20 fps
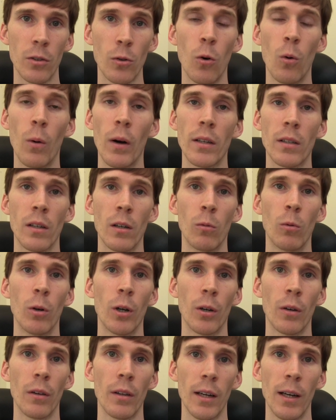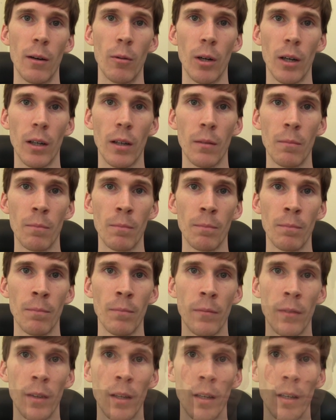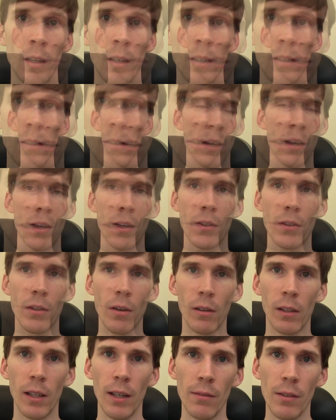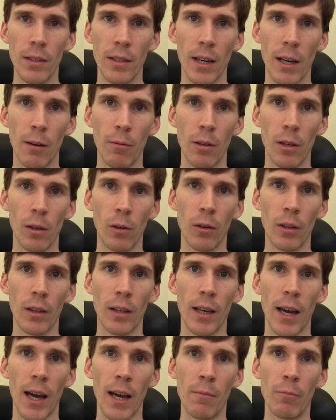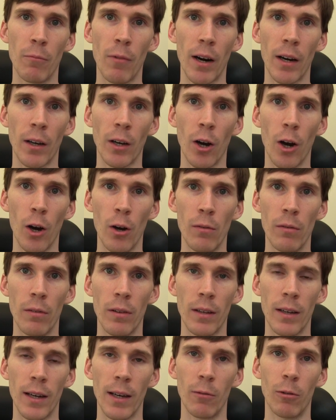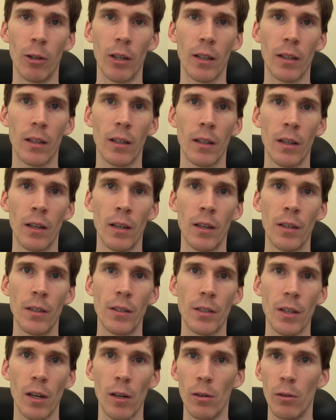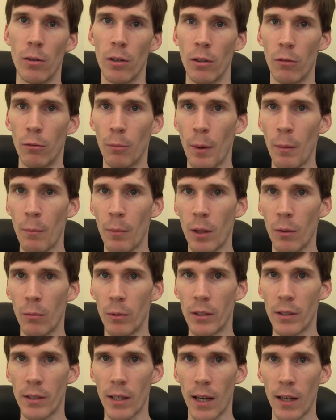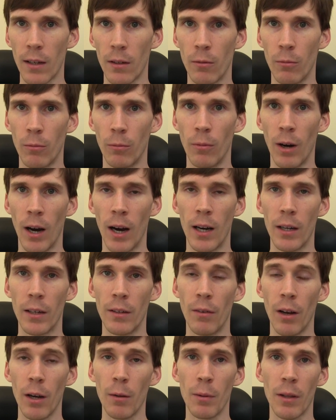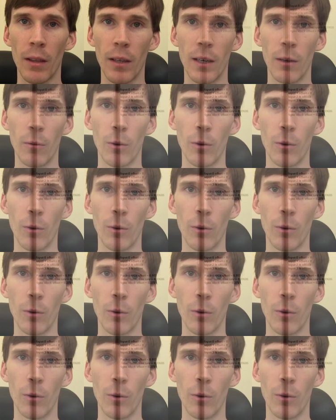it's always going to work on the network. So I'll leave you today with a look at the game running over the network. So you'll remember that we started developing the